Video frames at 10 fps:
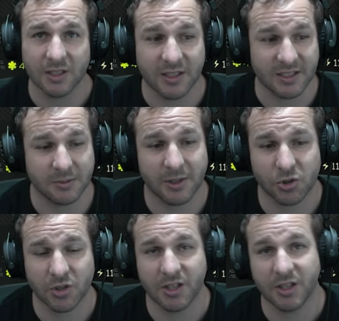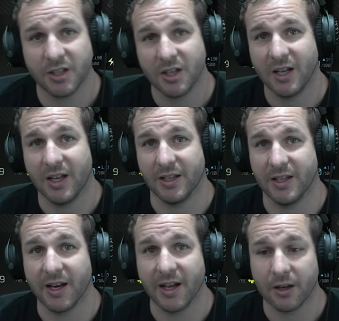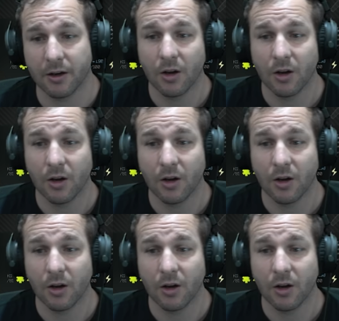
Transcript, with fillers: get some extra gear, and get out.